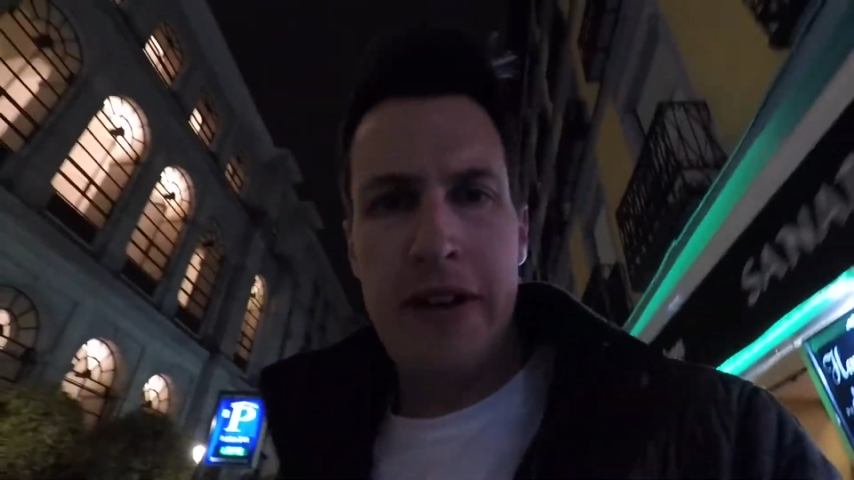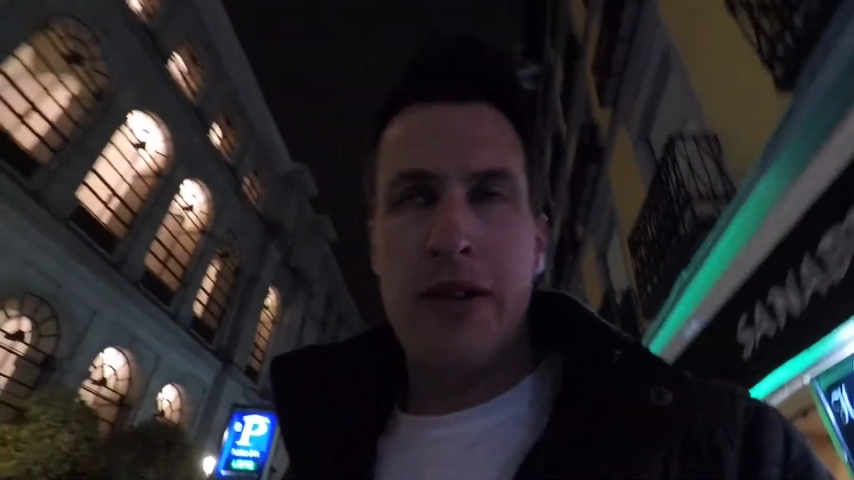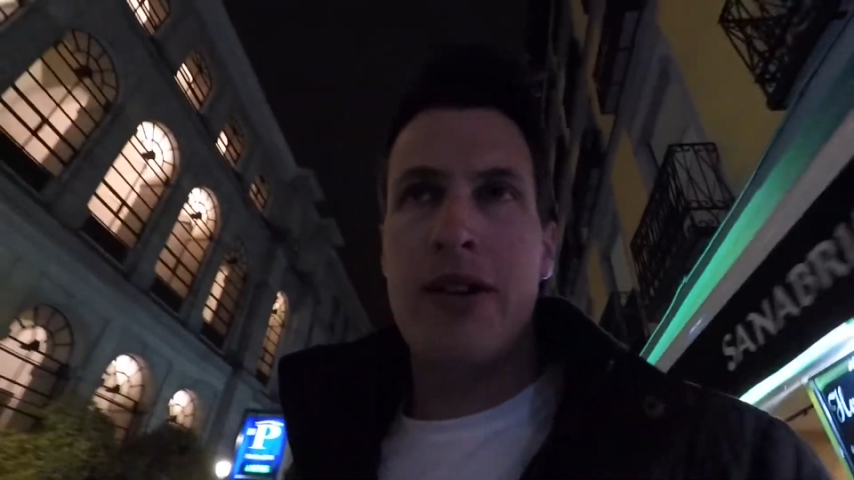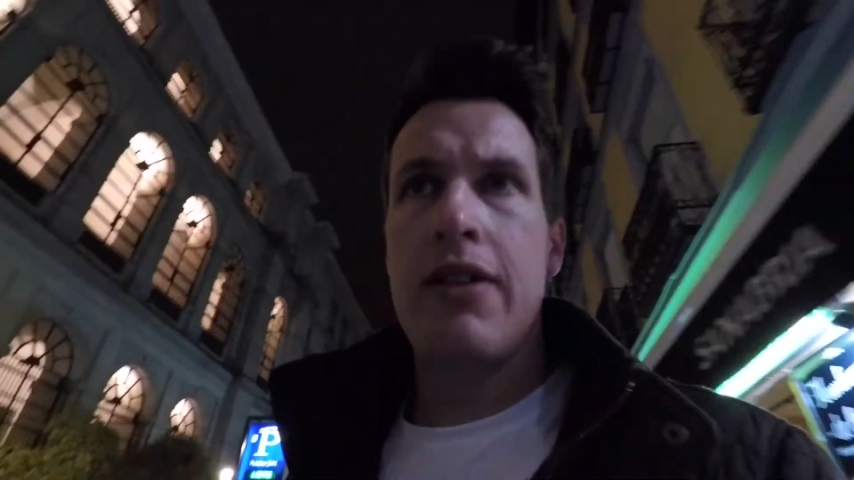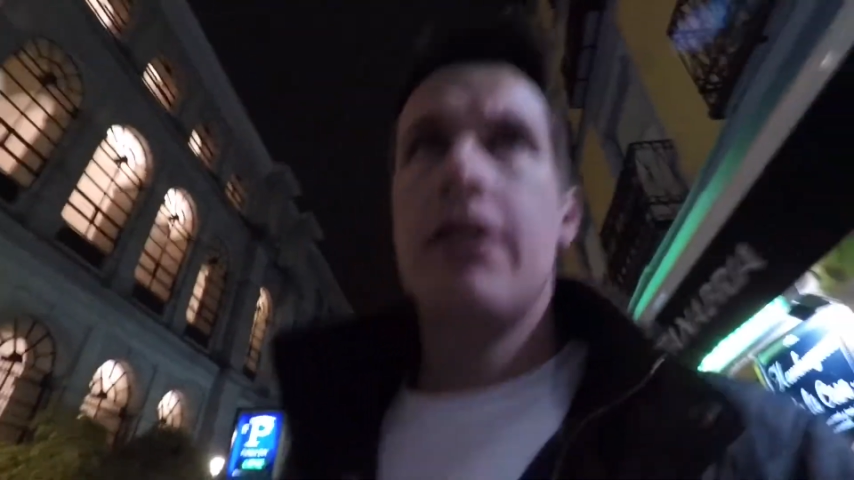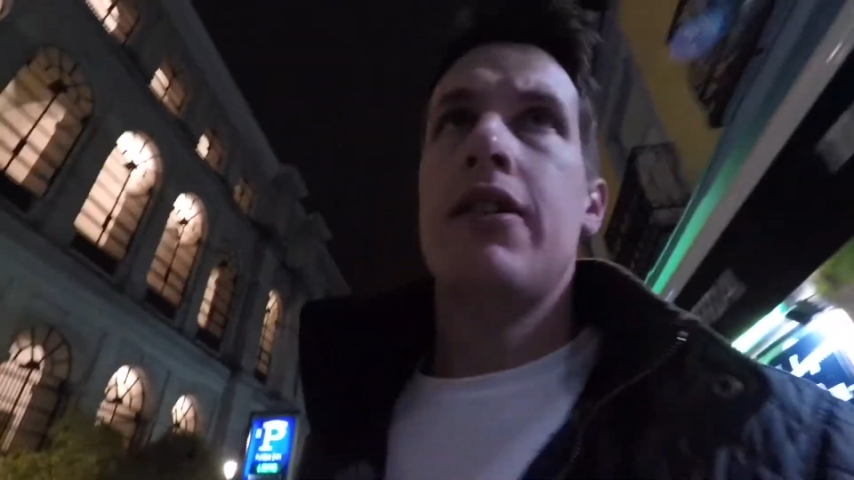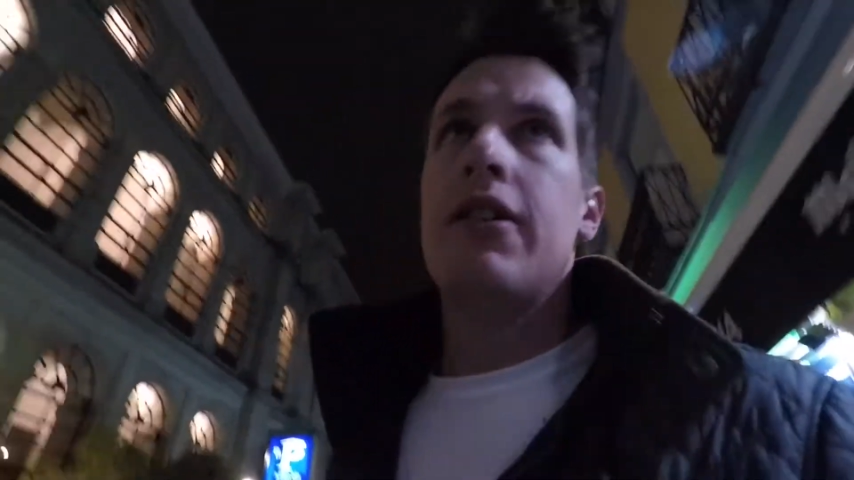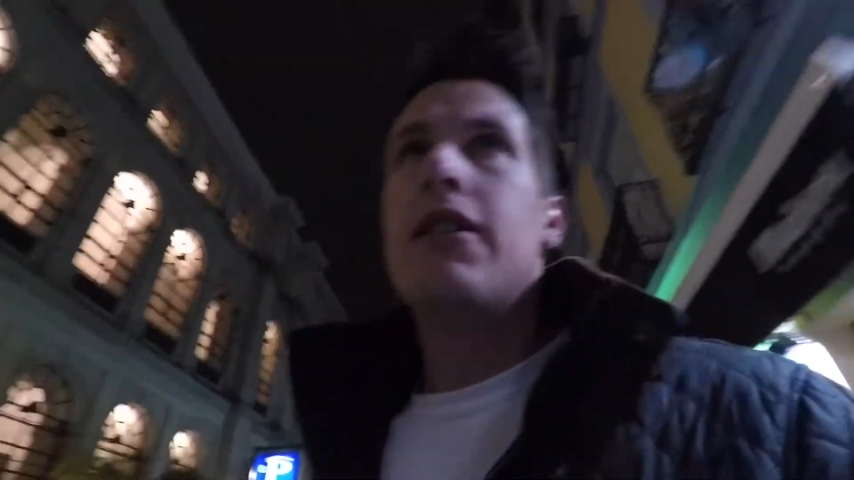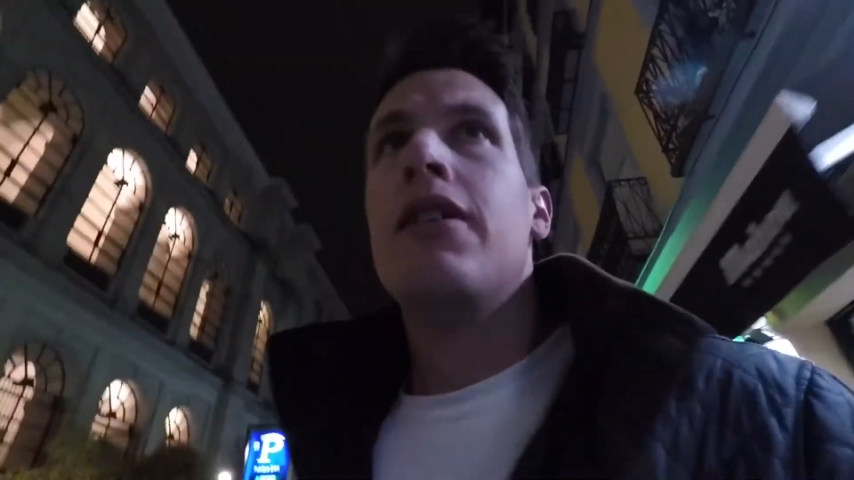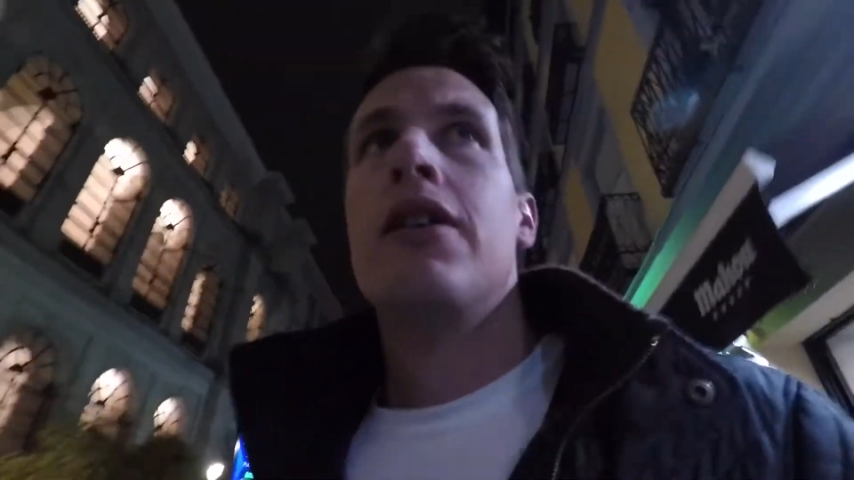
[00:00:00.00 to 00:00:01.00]
hour
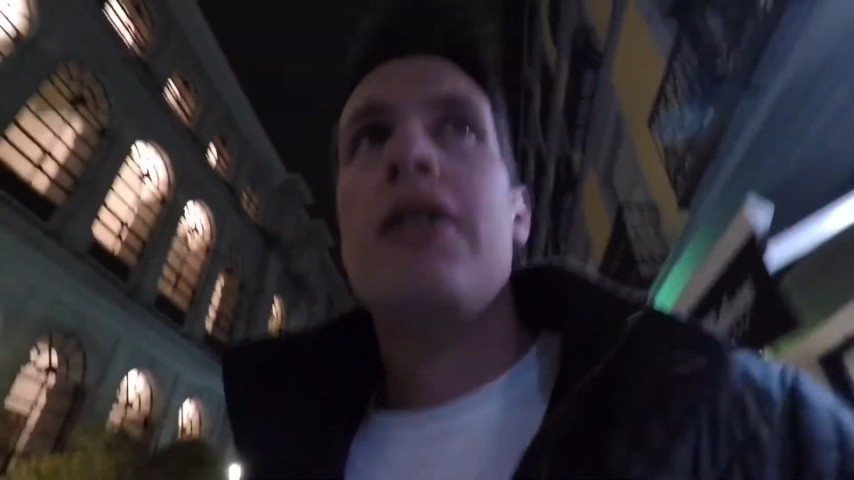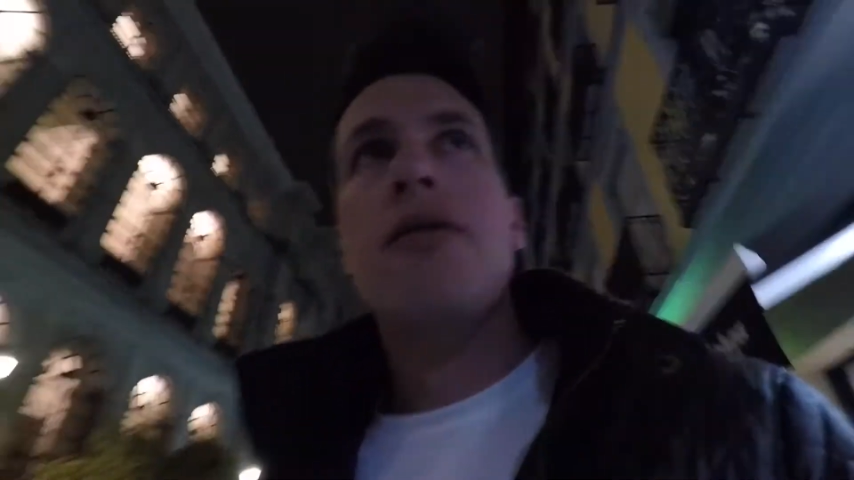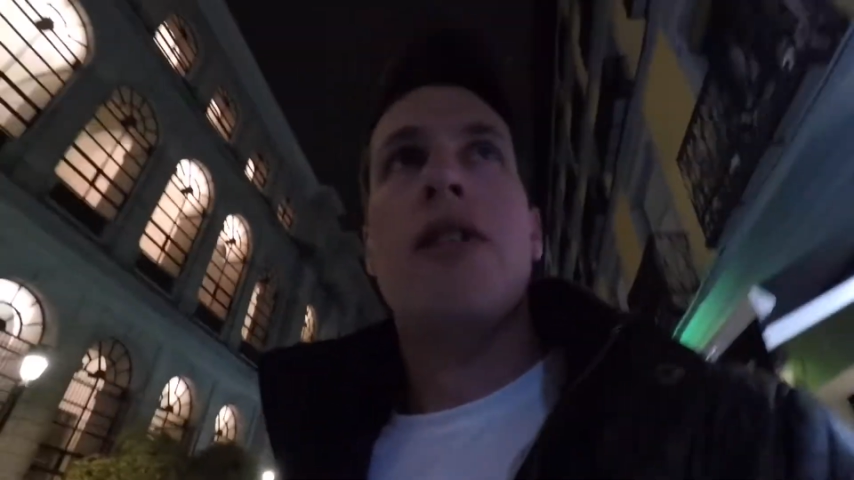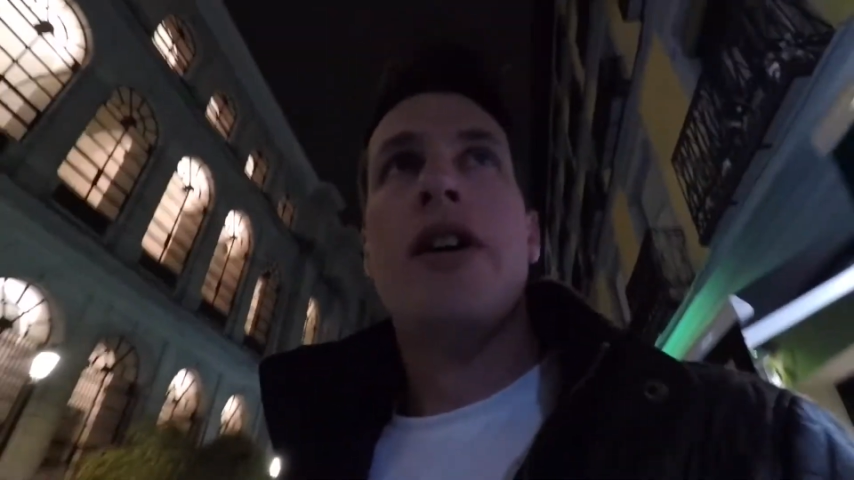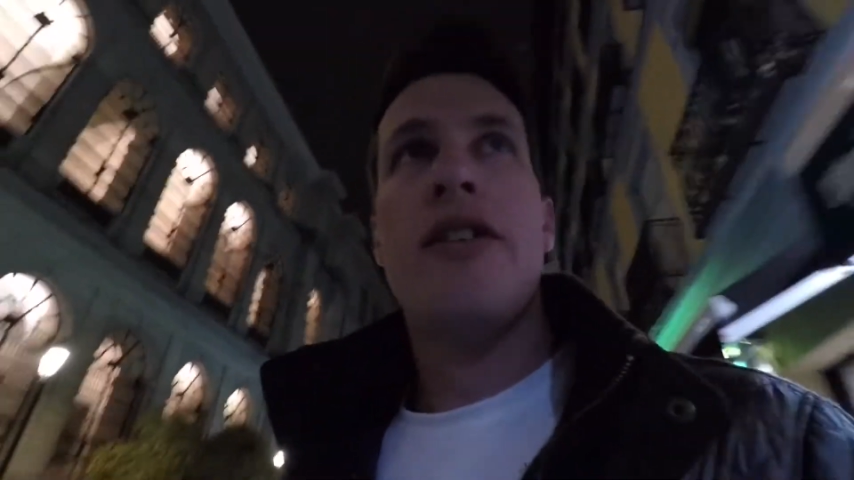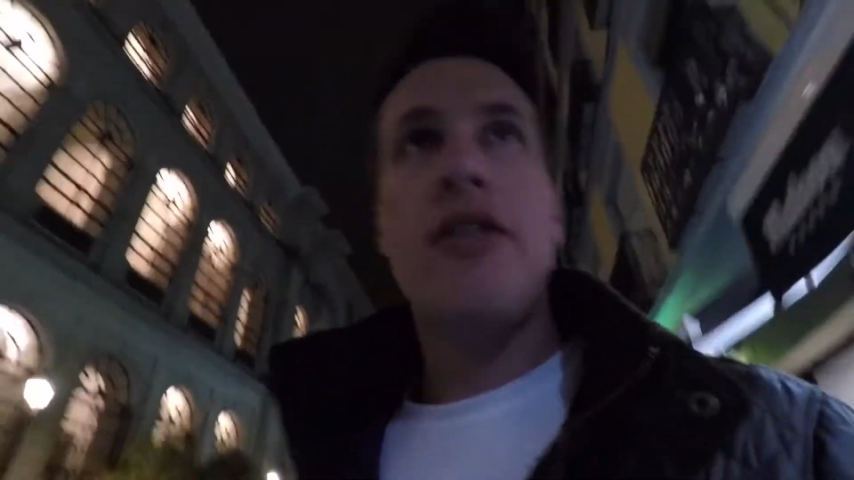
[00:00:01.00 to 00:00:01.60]
ride to